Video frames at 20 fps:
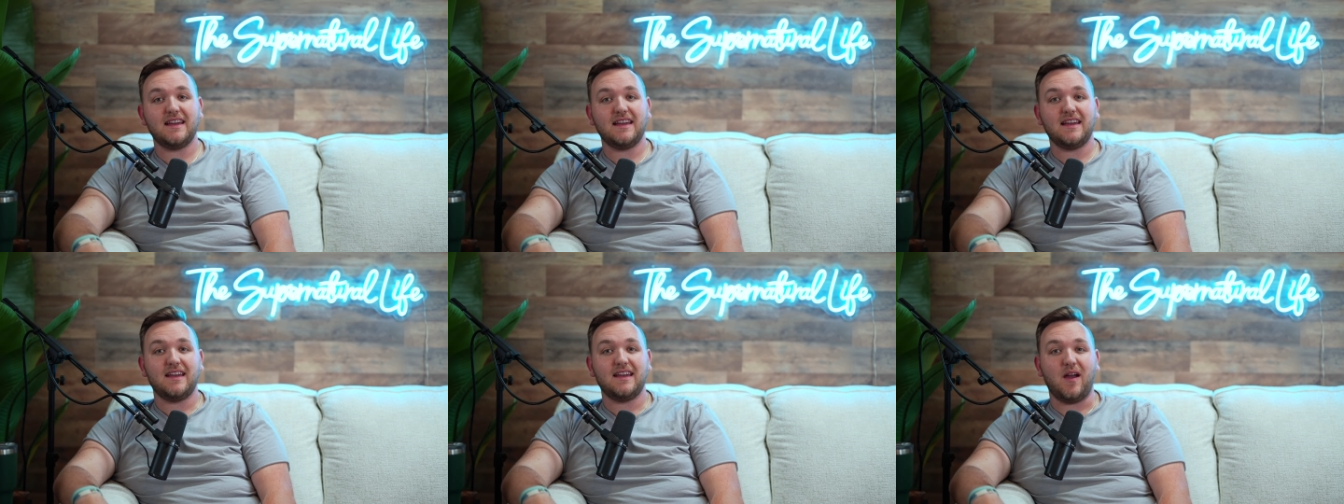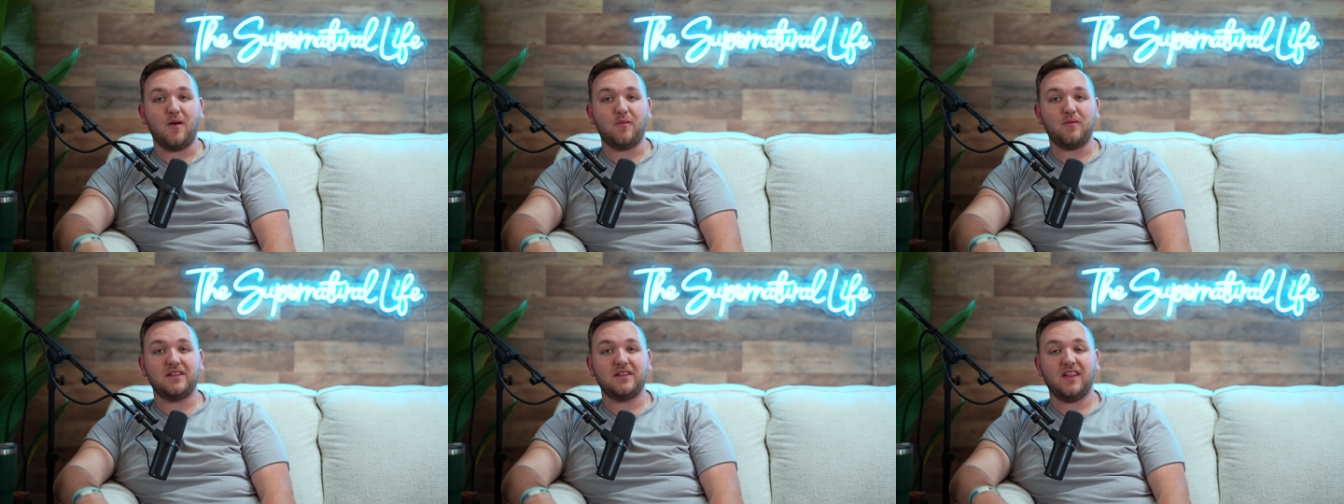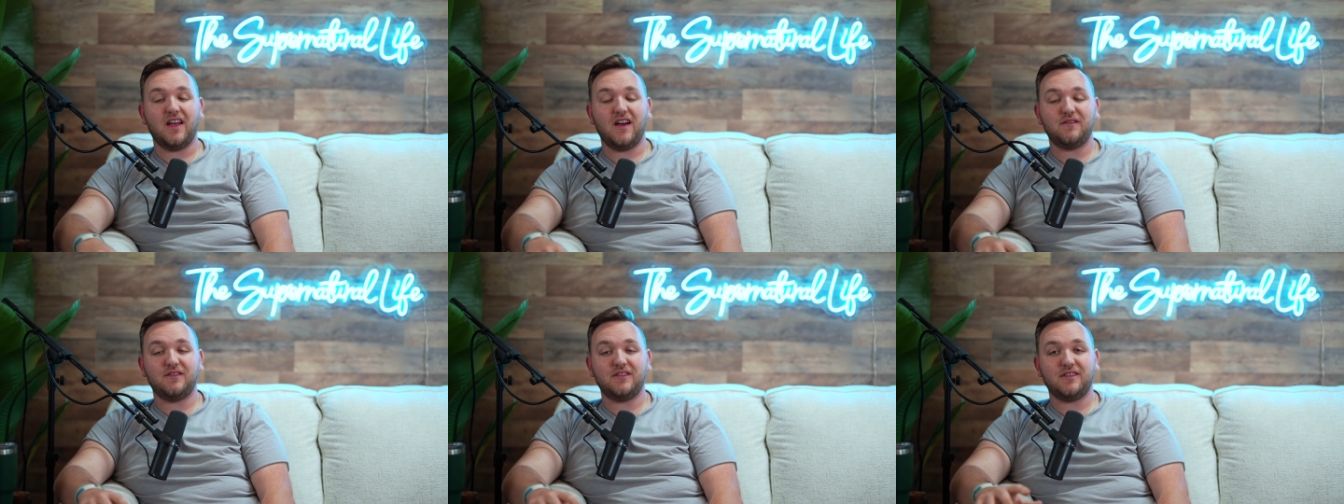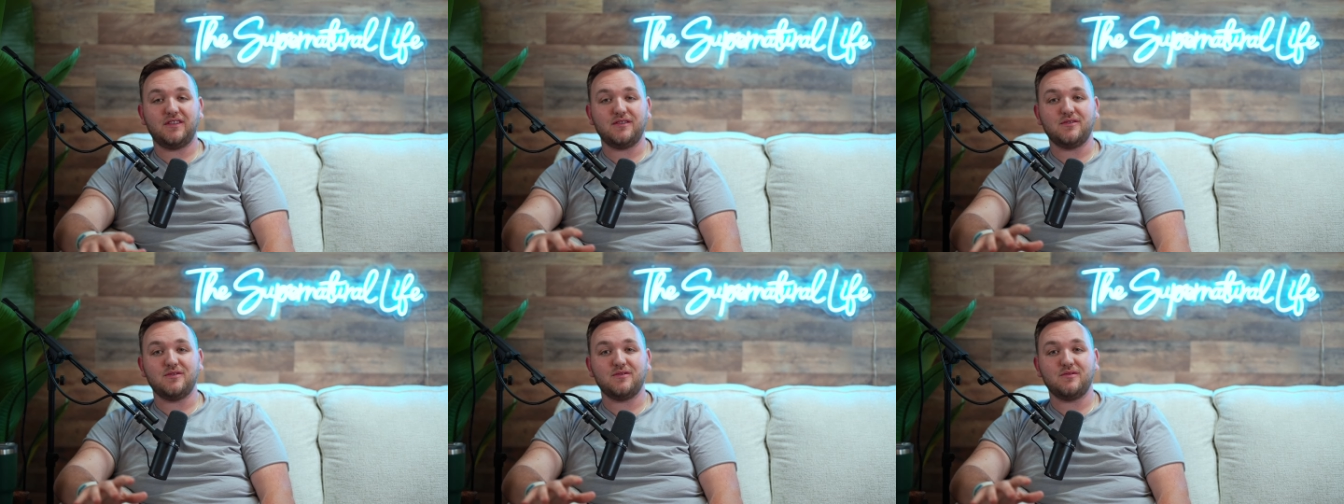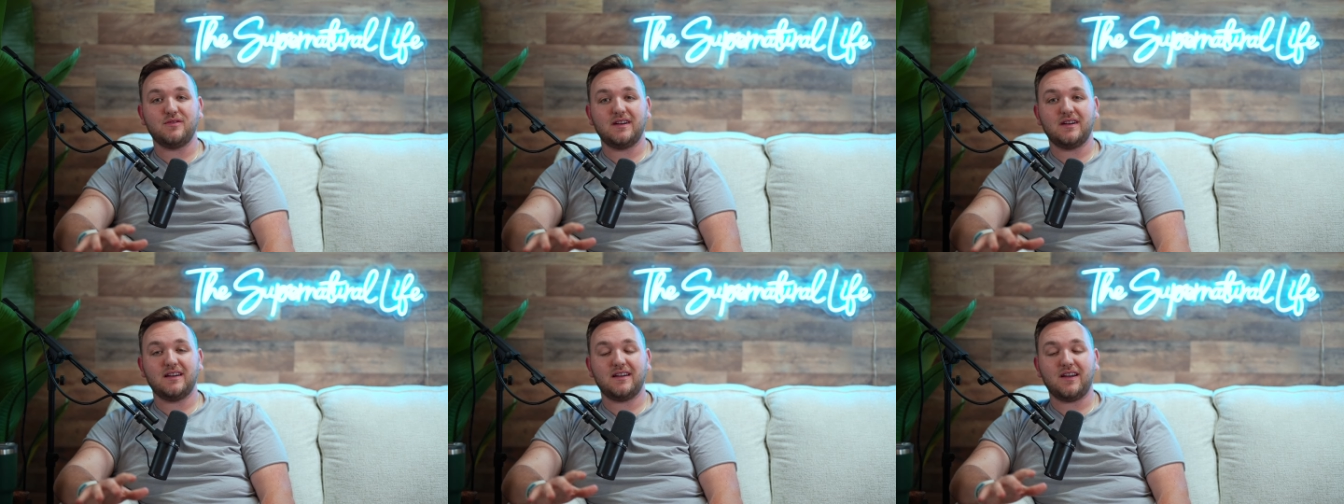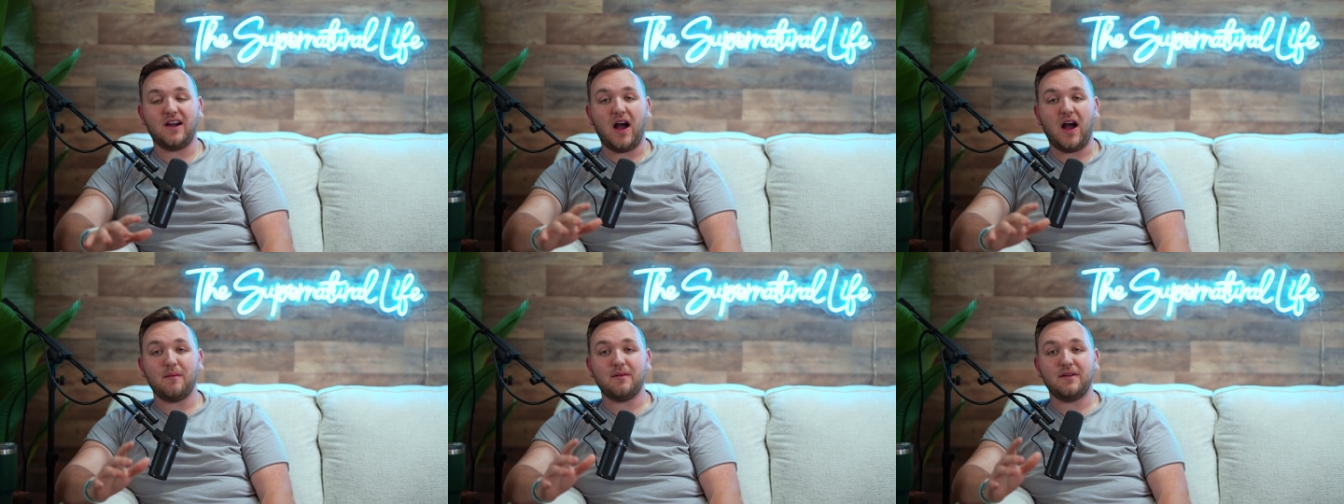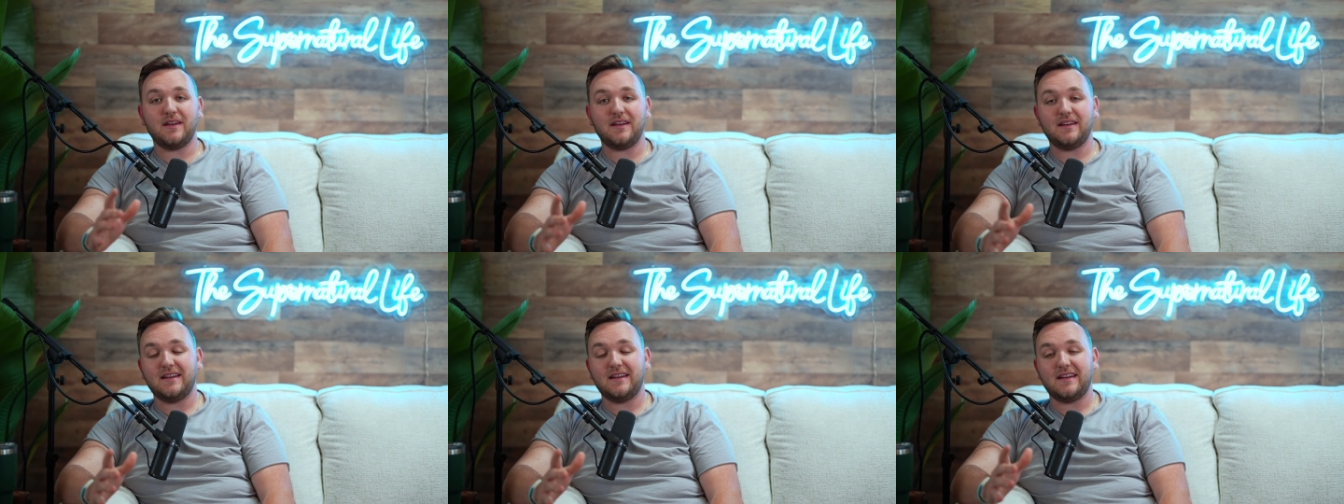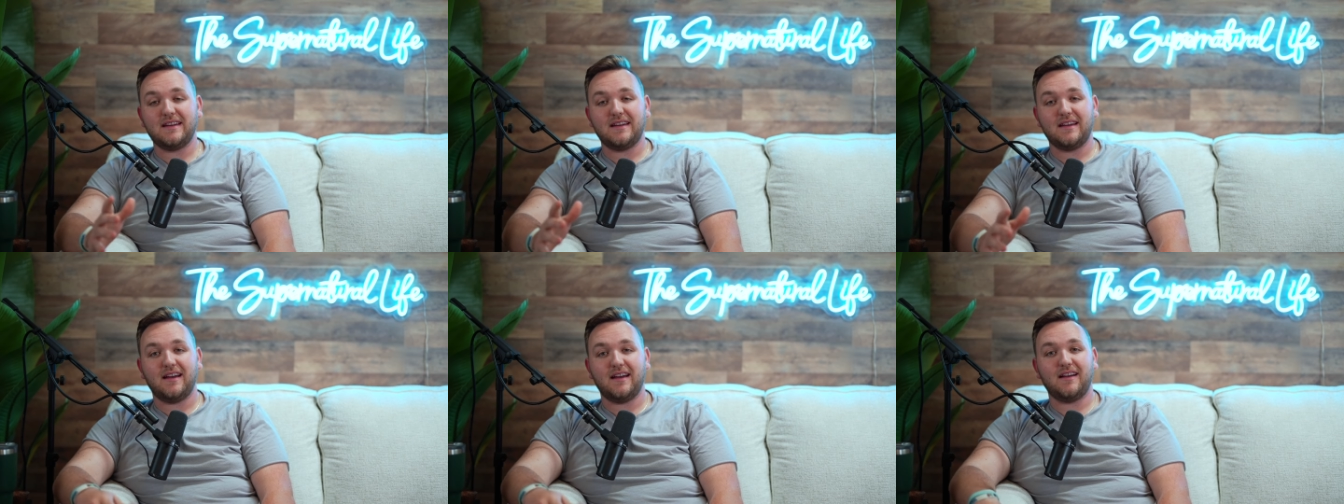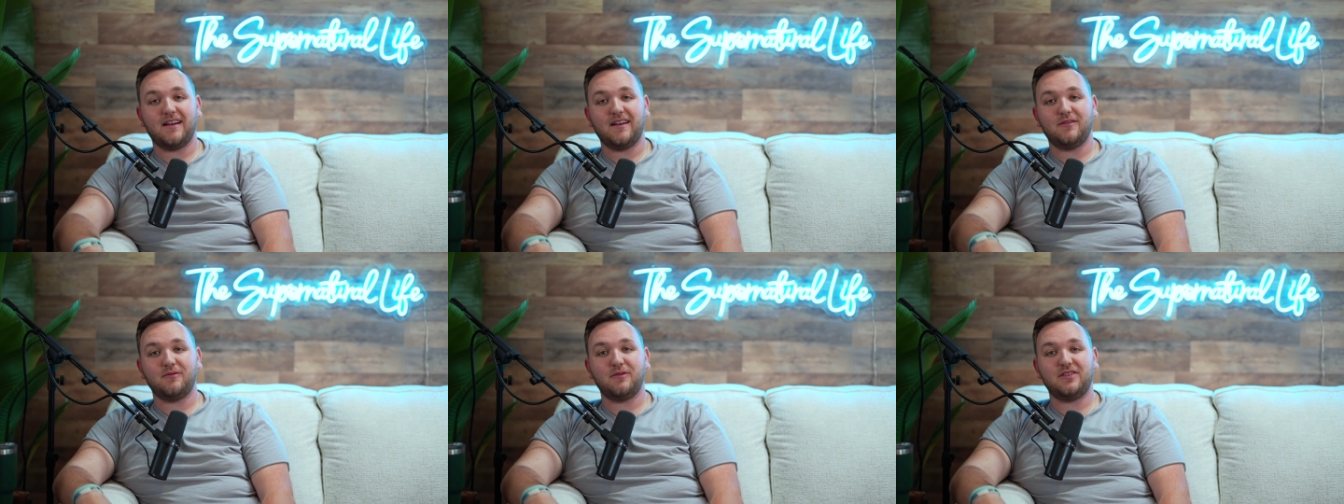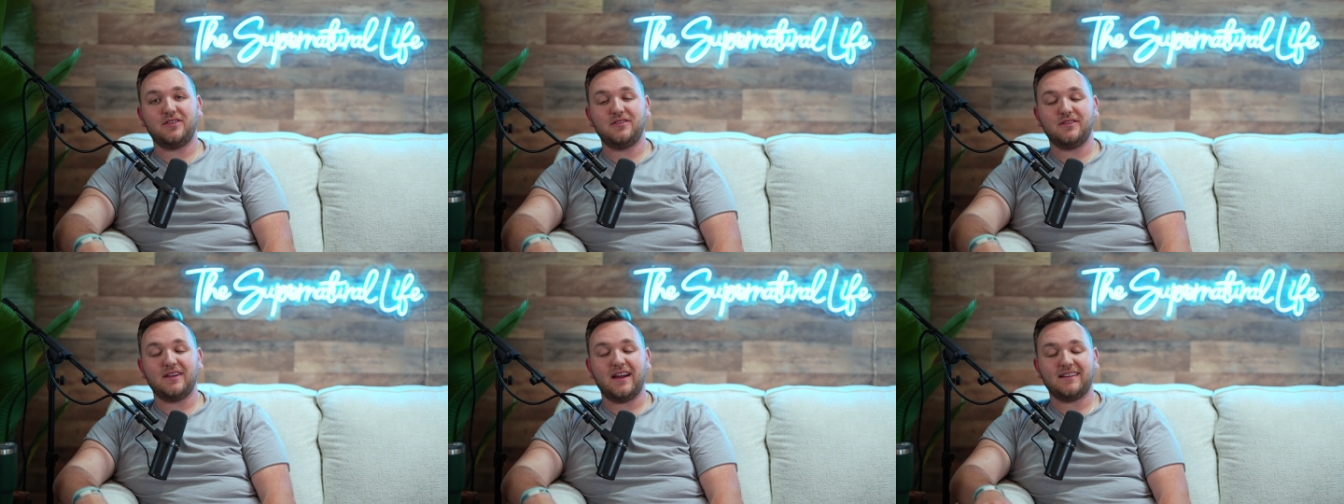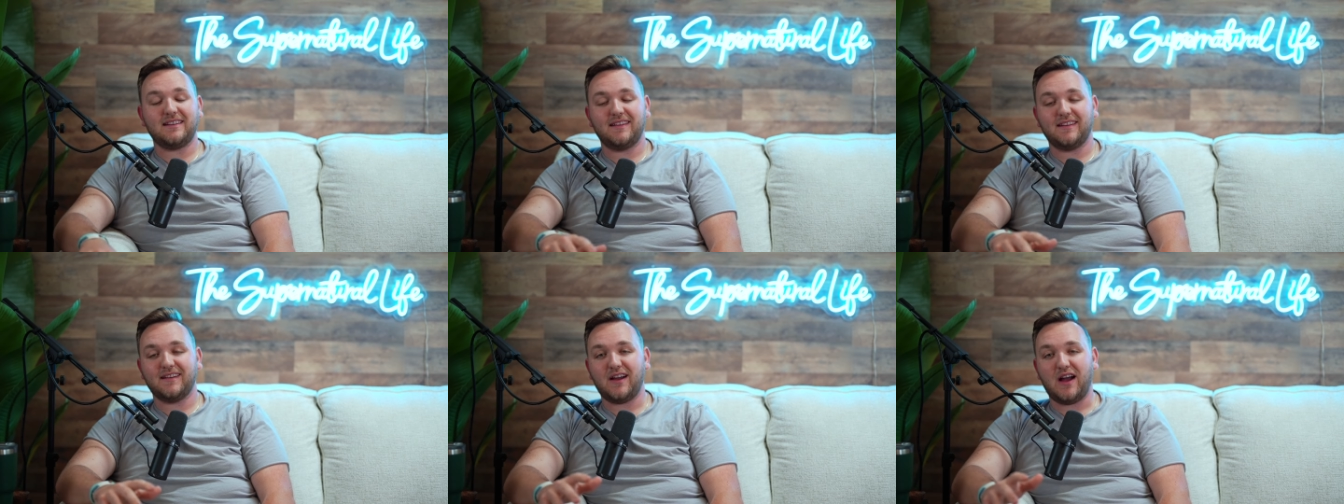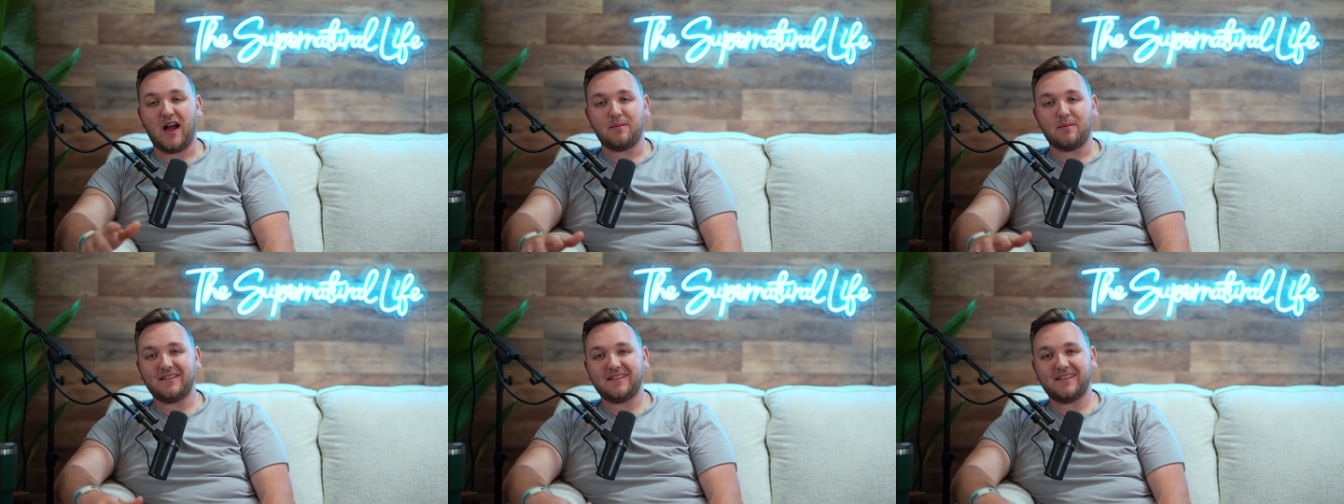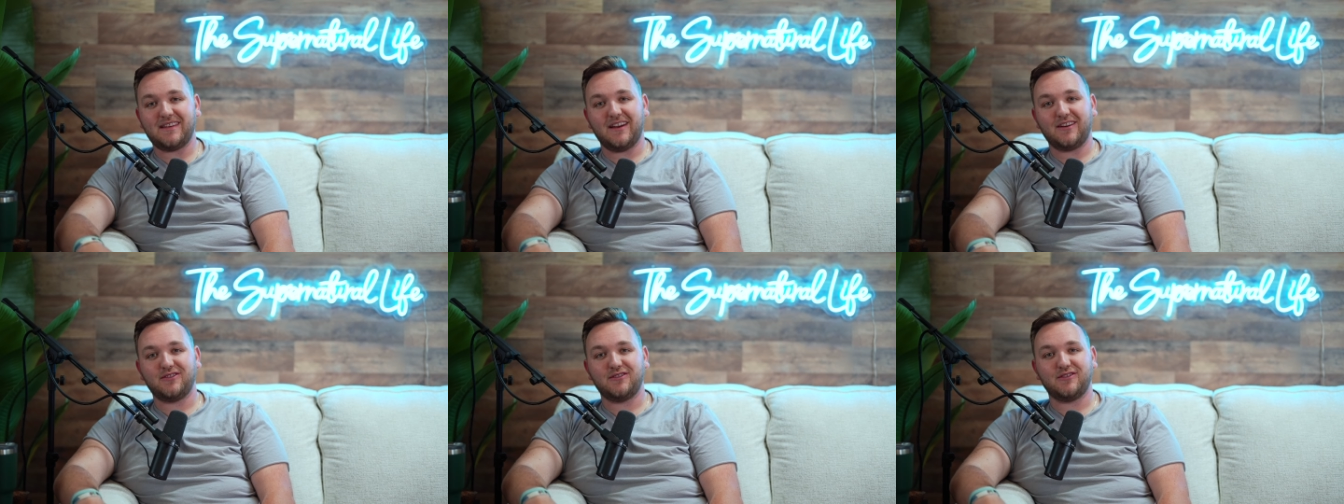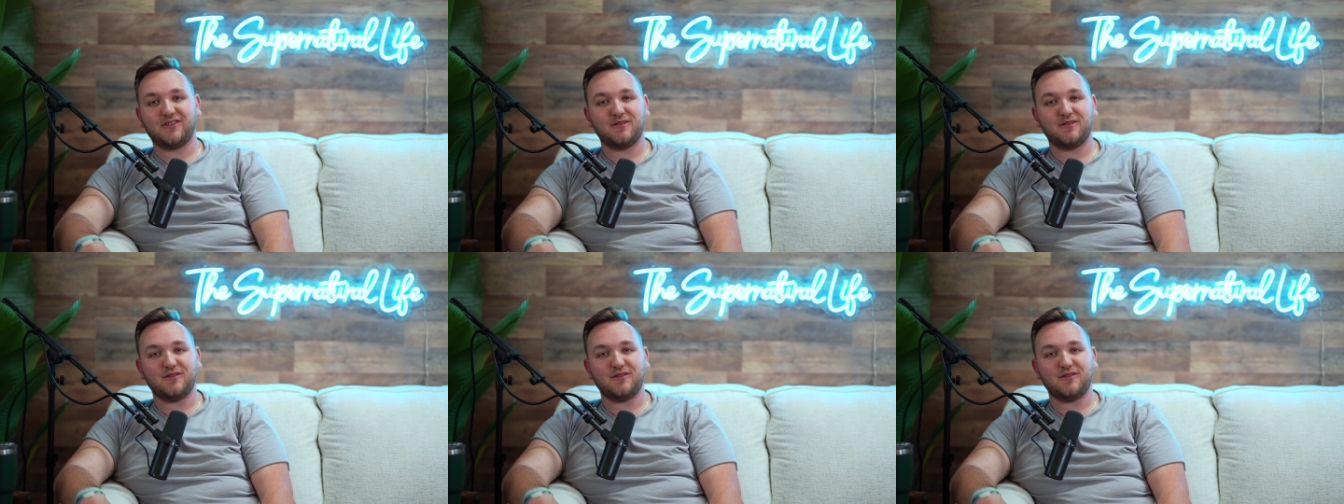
and we love to comment uh, with you guys in the comment section.